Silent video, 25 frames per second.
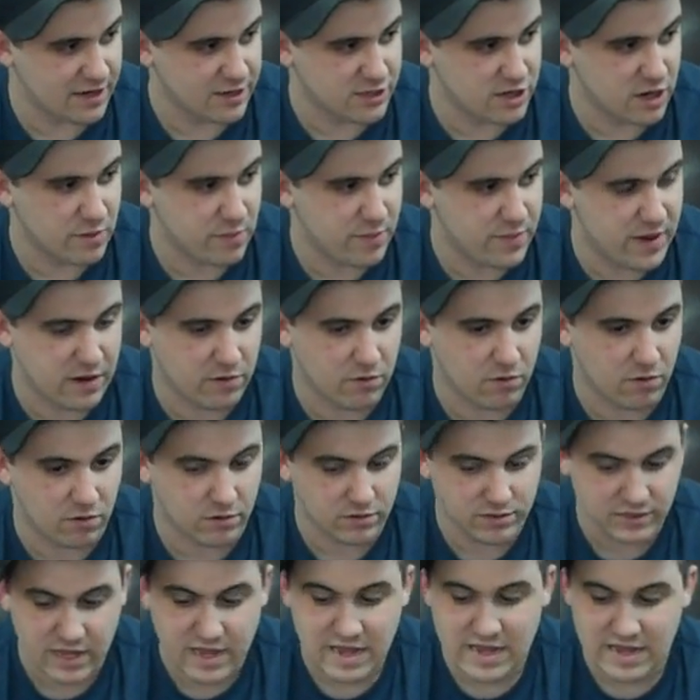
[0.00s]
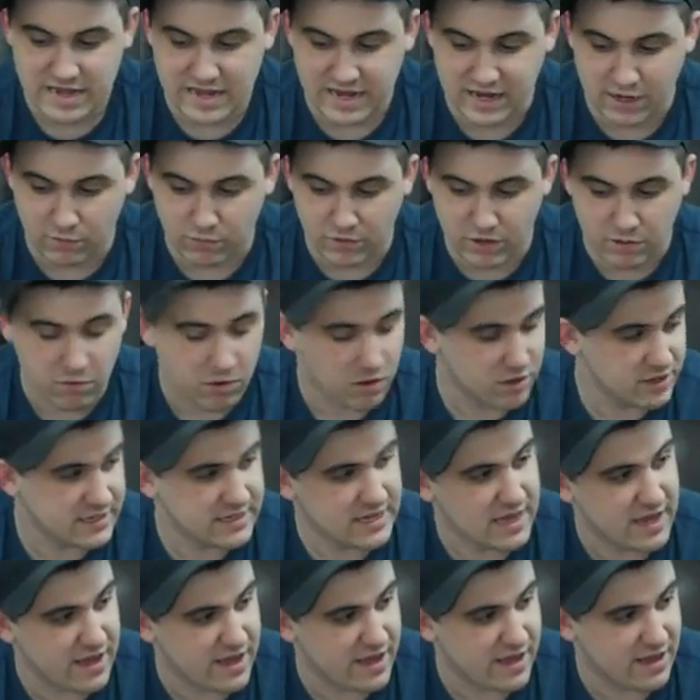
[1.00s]
on its armor pen rolls. He can reroll his
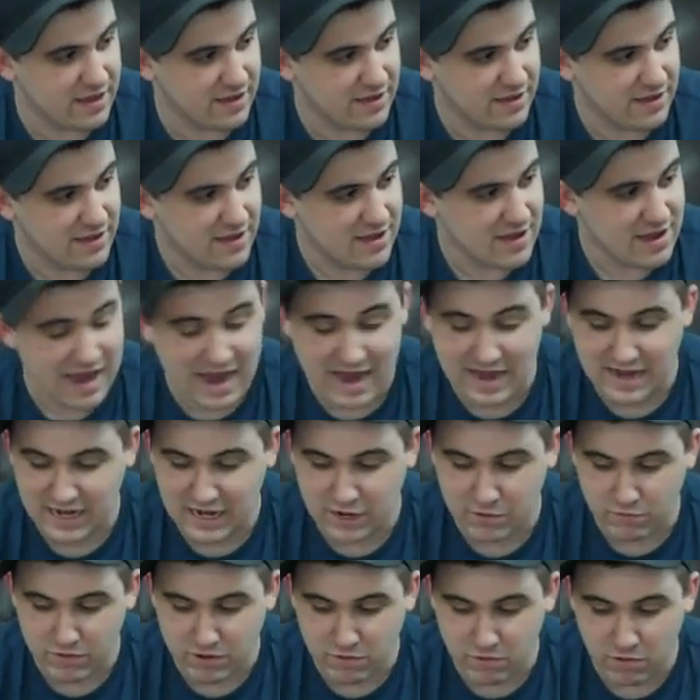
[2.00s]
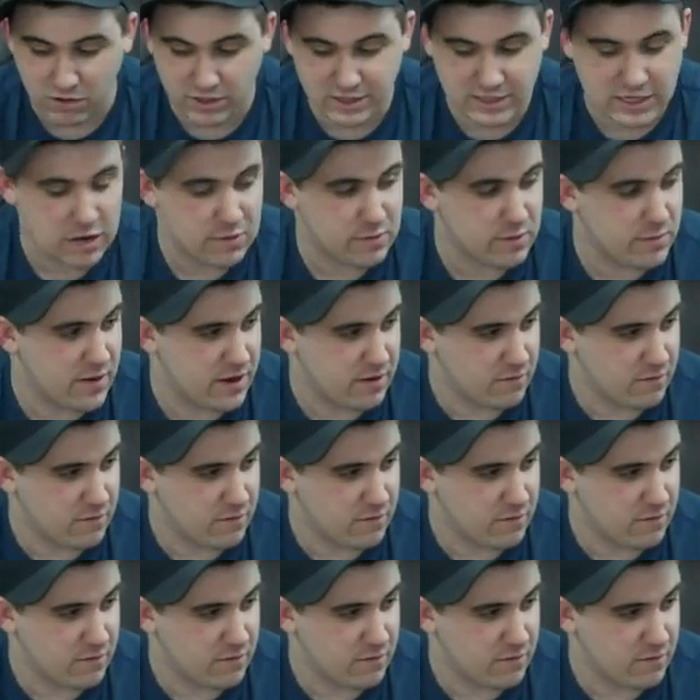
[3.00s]
to hit, and he can reroll his armor